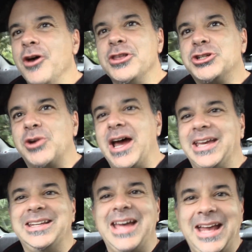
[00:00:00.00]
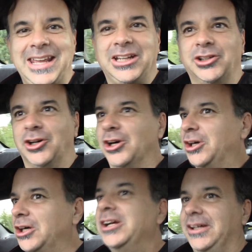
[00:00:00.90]
on the track in any car,
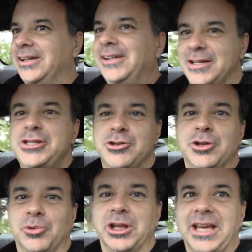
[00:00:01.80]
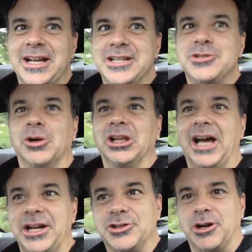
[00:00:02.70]
you can really get into a
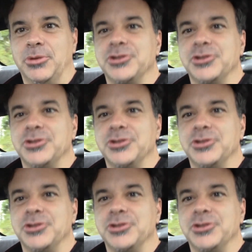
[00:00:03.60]
lot of trouble.